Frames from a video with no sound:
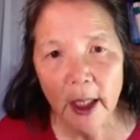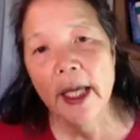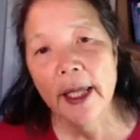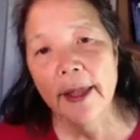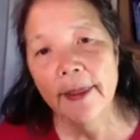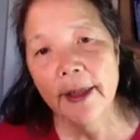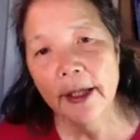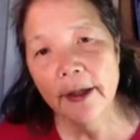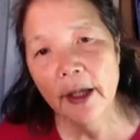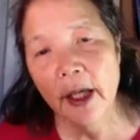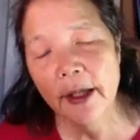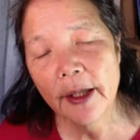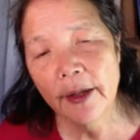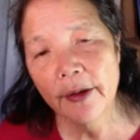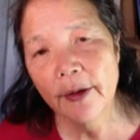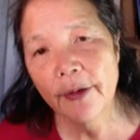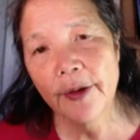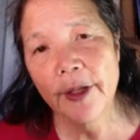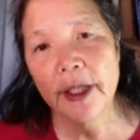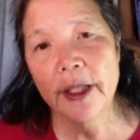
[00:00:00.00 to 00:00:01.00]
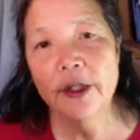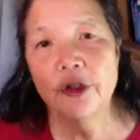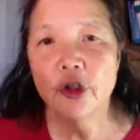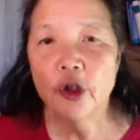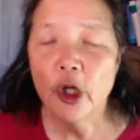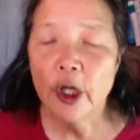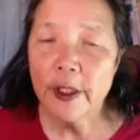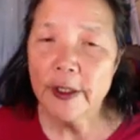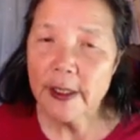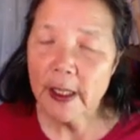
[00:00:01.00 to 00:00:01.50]
Then another thing
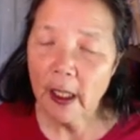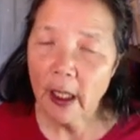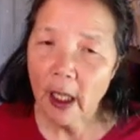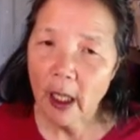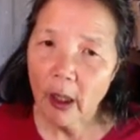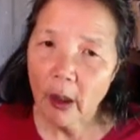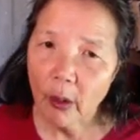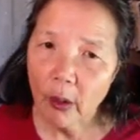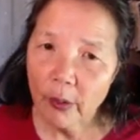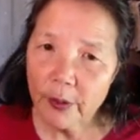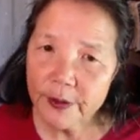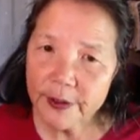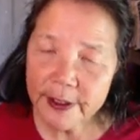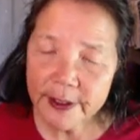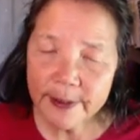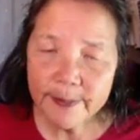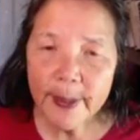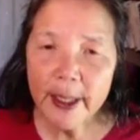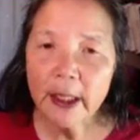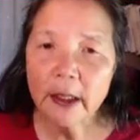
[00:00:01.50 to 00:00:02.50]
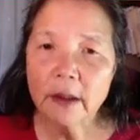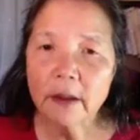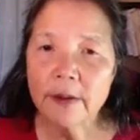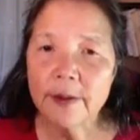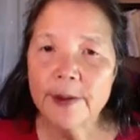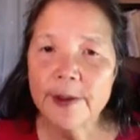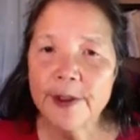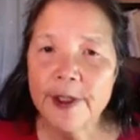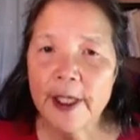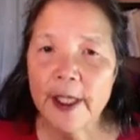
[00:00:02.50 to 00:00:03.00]
is
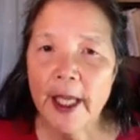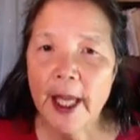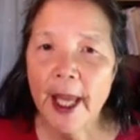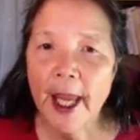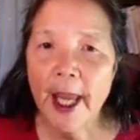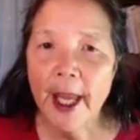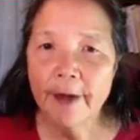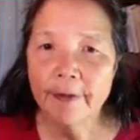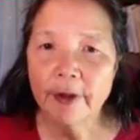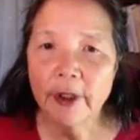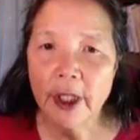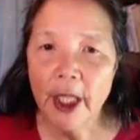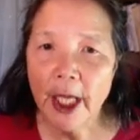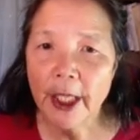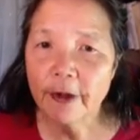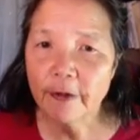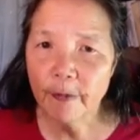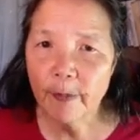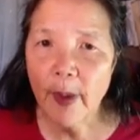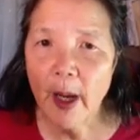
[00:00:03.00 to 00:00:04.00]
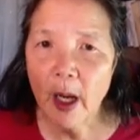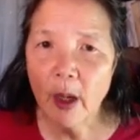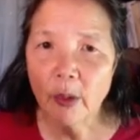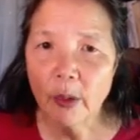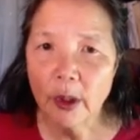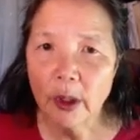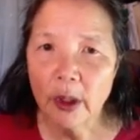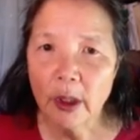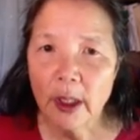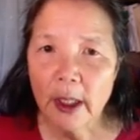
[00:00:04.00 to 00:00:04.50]
smells have a lot of
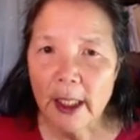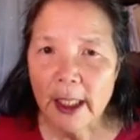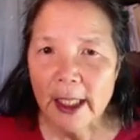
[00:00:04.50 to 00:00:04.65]
power.